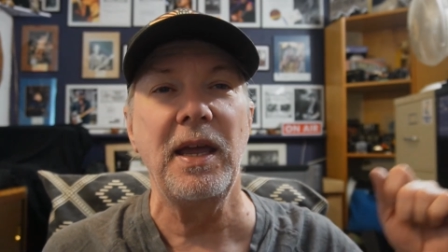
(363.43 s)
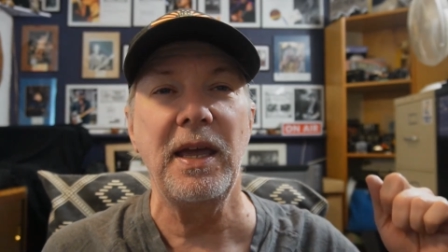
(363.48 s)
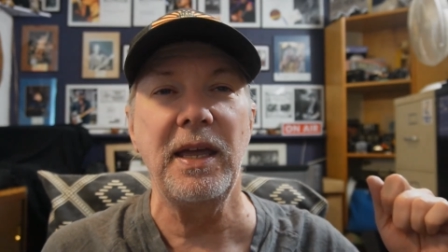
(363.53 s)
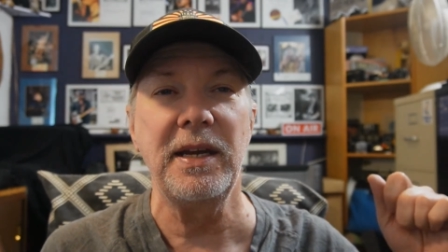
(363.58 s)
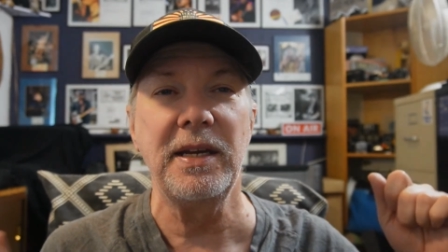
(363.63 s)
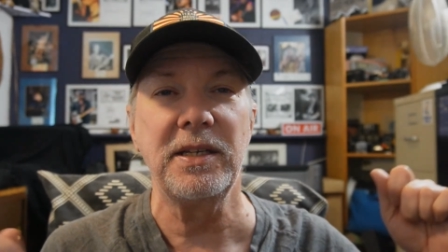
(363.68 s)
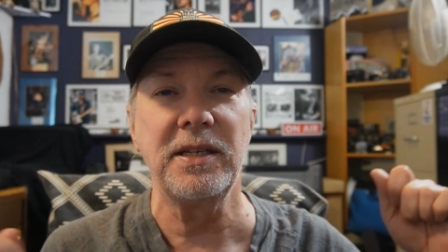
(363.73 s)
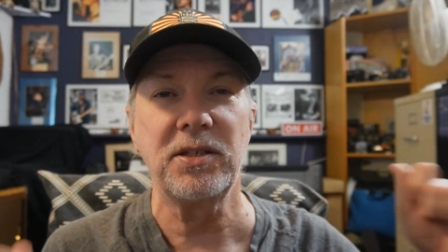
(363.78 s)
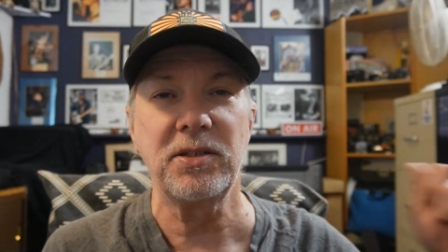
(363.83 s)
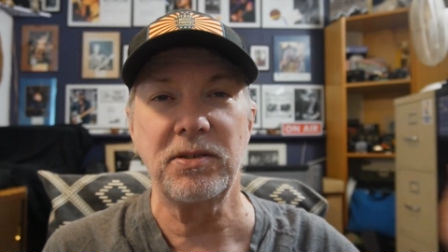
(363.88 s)

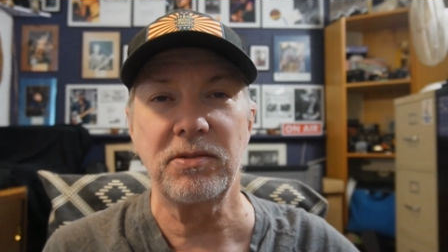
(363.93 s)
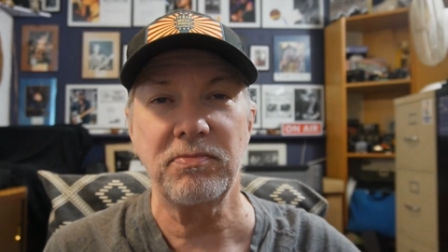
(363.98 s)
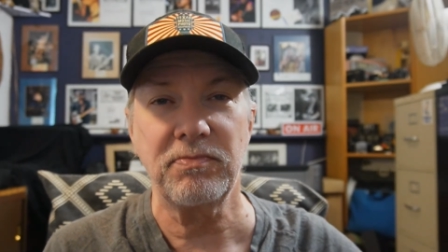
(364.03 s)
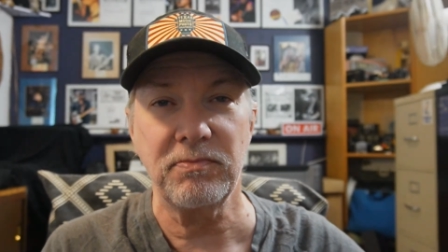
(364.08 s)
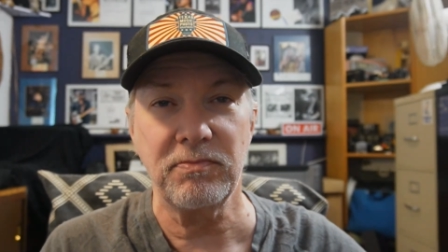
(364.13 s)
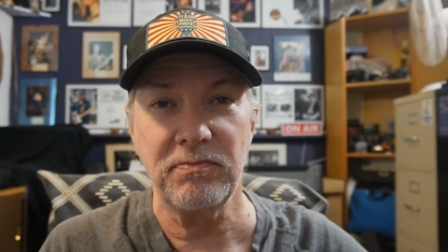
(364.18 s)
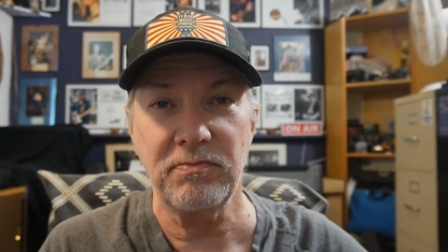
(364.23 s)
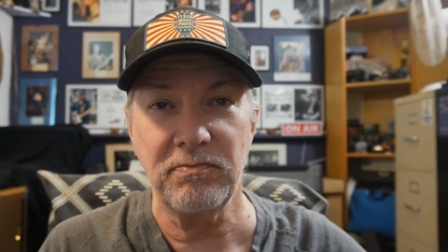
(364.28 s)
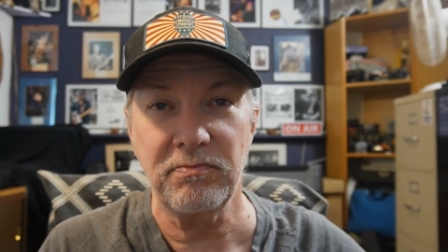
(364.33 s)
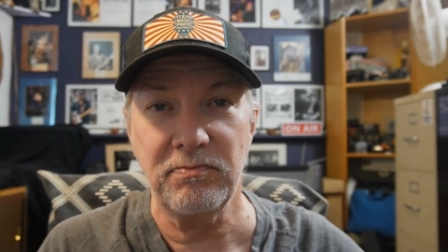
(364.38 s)
and it's
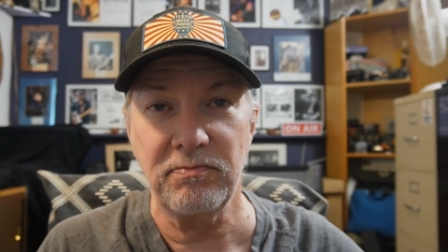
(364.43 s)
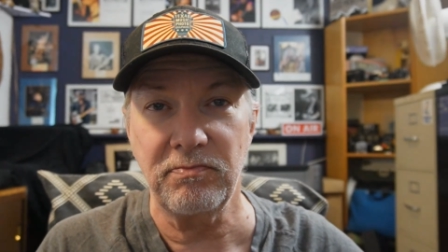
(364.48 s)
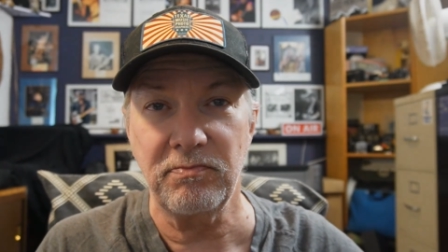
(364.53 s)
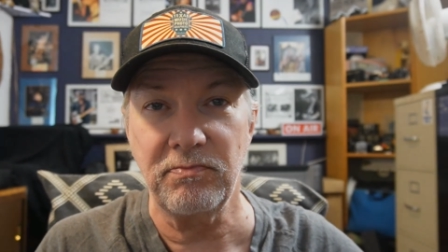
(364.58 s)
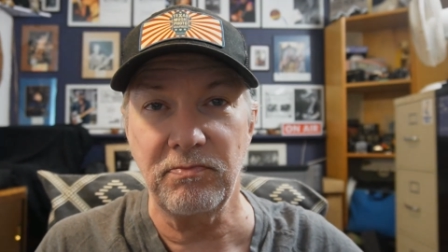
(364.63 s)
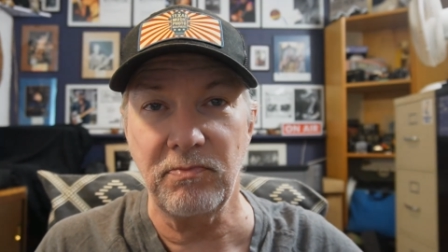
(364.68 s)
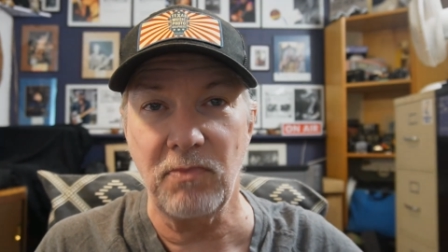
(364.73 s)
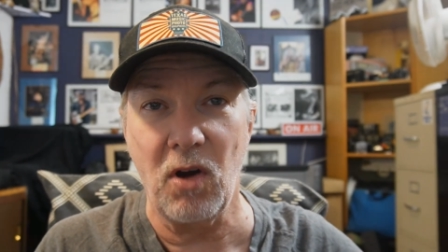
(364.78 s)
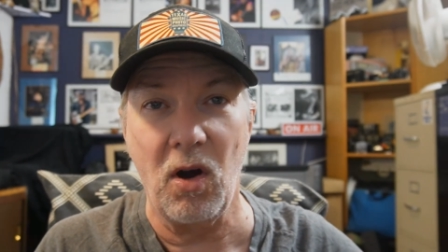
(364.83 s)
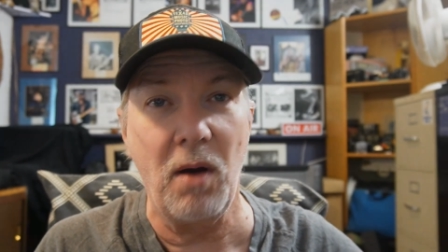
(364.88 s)

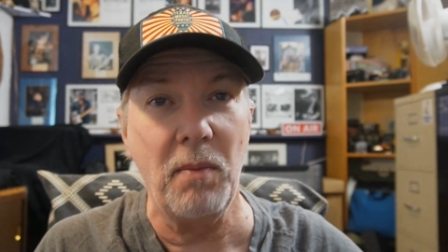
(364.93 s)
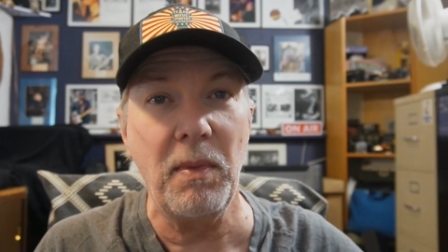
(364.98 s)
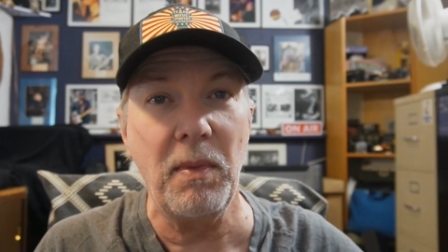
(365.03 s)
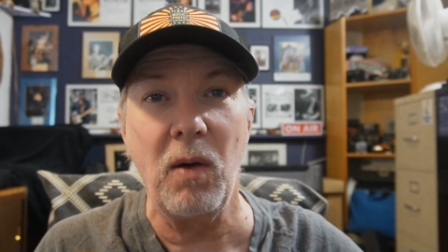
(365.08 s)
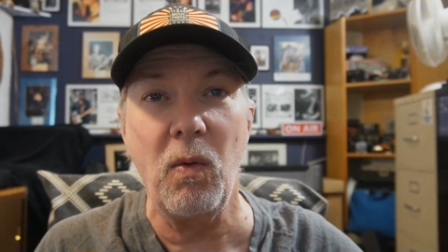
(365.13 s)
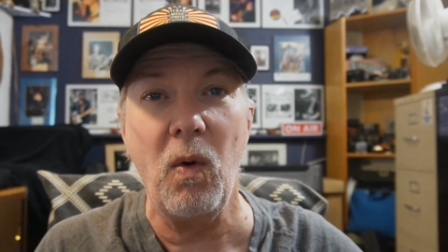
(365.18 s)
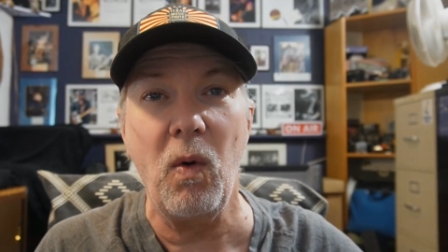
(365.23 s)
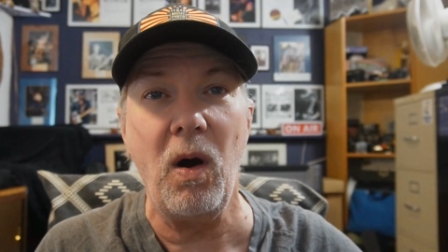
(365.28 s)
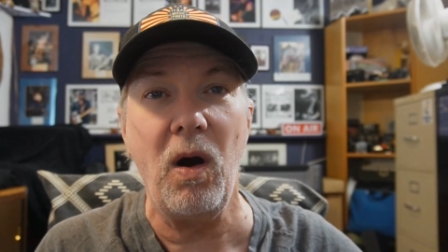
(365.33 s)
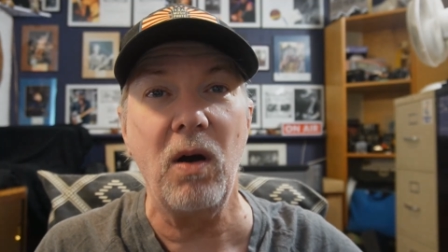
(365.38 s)
on
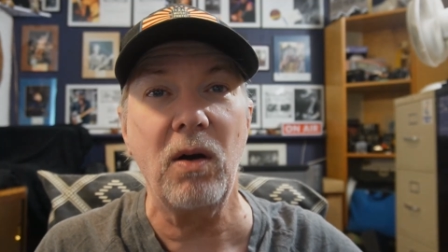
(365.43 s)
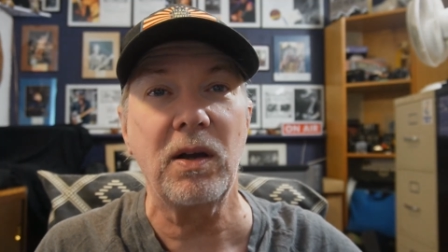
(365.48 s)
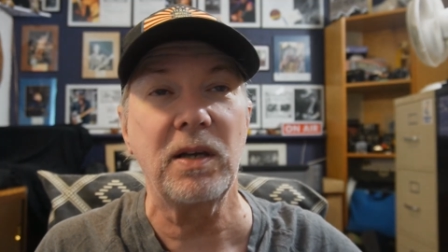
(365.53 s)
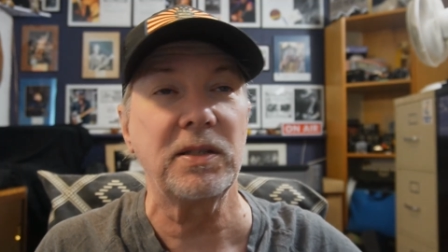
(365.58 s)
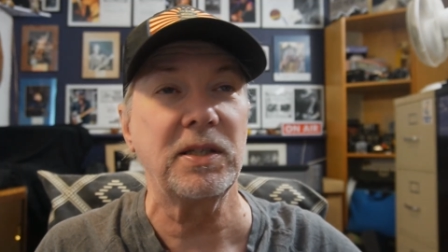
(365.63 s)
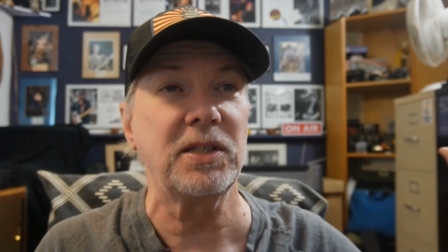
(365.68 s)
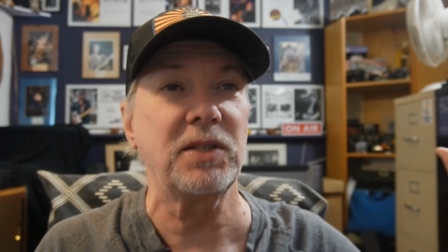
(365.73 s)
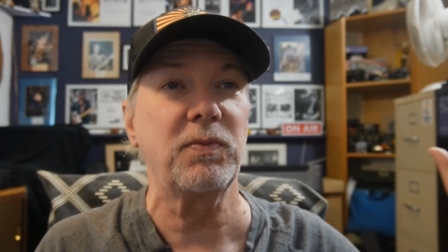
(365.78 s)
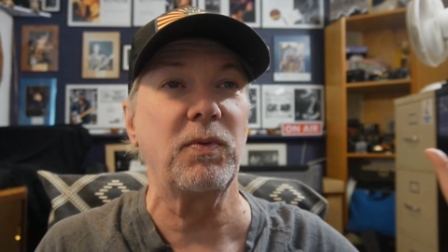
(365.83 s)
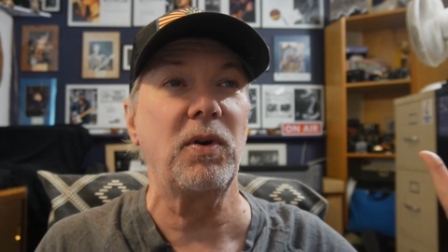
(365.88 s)
my wall
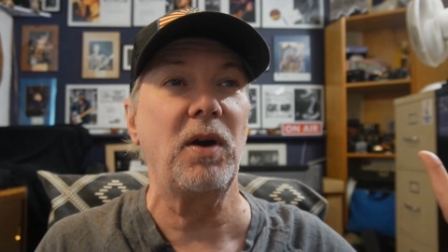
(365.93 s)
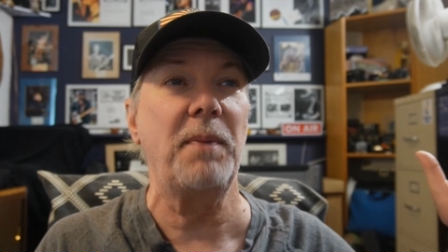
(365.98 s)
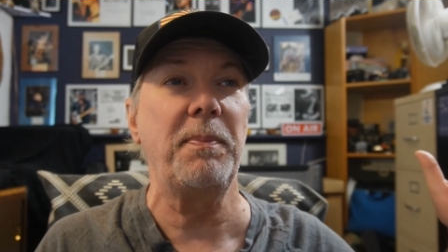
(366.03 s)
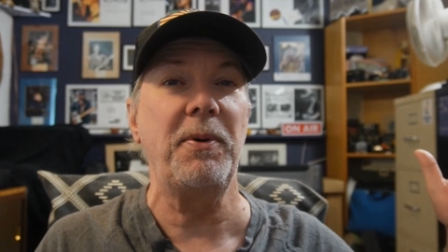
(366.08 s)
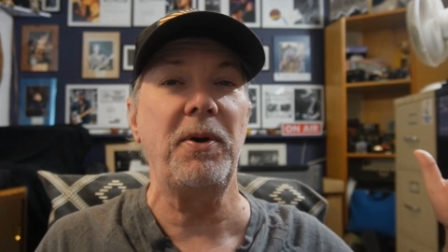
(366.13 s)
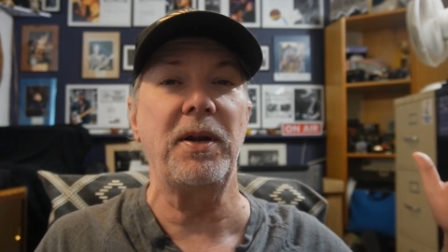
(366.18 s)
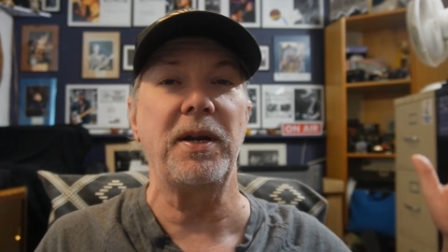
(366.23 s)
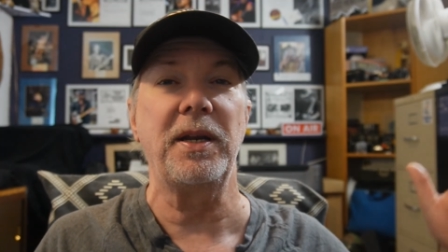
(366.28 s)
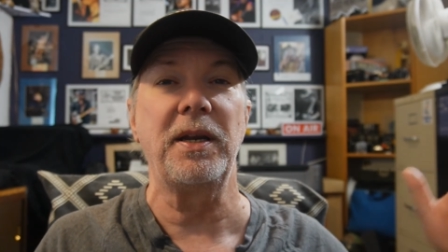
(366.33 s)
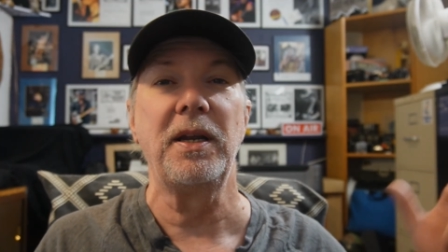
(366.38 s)
because that's where I
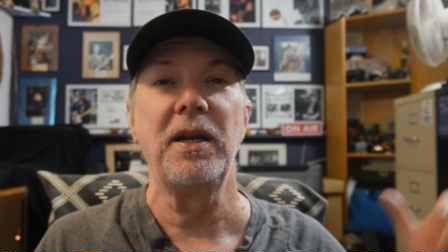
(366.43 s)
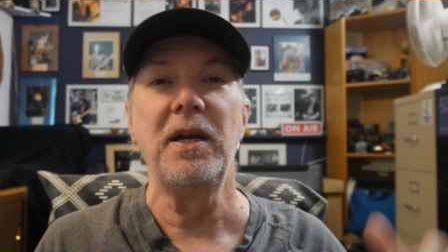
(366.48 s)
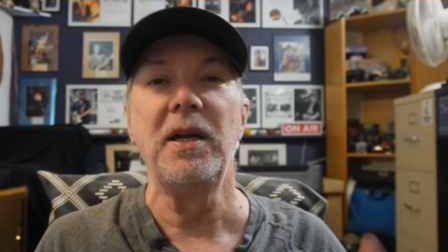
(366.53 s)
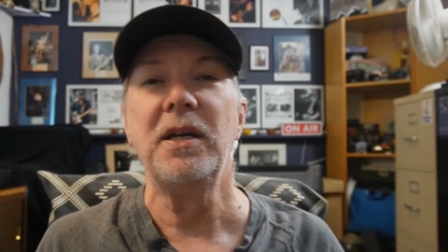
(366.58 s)
put it.